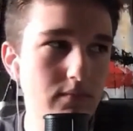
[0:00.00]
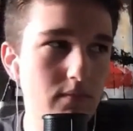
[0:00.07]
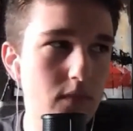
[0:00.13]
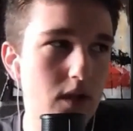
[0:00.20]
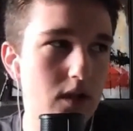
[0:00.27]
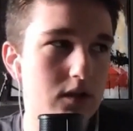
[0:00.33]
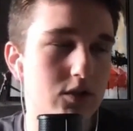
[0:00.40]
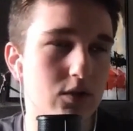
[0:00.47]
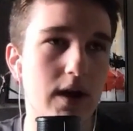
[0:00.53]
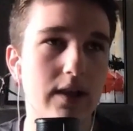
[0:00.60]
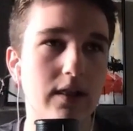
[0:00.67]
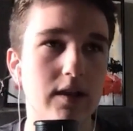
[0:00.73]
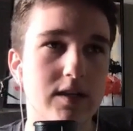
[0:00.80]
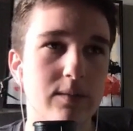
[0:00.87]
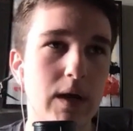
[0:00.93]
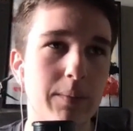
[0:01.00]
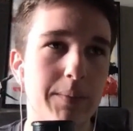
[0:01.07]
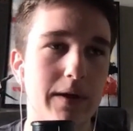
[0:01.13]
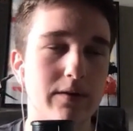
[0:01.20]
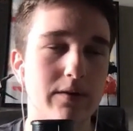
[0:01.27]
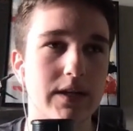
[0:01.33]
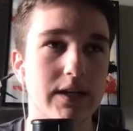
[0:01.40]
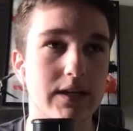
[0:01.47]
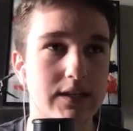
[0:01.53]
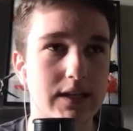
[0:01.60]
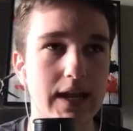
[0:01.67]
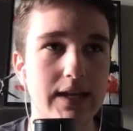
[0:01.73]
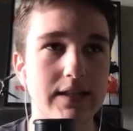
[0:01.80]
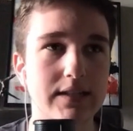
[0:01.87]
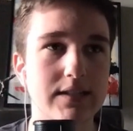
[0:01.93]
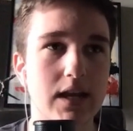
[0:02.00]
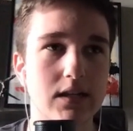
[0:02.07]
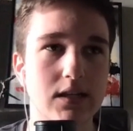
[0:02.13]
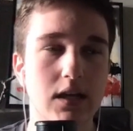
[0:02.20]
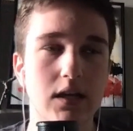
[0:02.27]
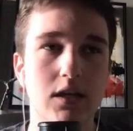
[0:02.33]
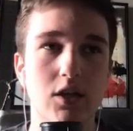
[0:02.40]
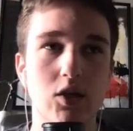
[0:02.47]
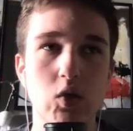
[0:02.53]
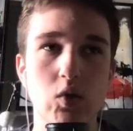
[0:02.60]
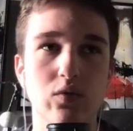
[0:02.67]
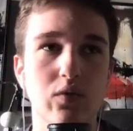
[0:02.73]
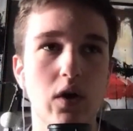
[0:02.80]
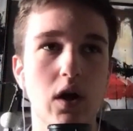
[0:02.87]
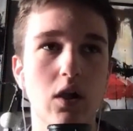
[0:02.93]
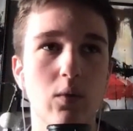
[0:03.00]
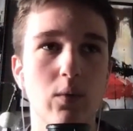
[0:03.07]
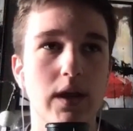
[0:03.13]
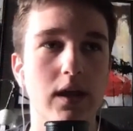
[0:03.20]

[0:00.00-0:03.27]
so I looked him up and I was like, dang, this guy's got a huge following.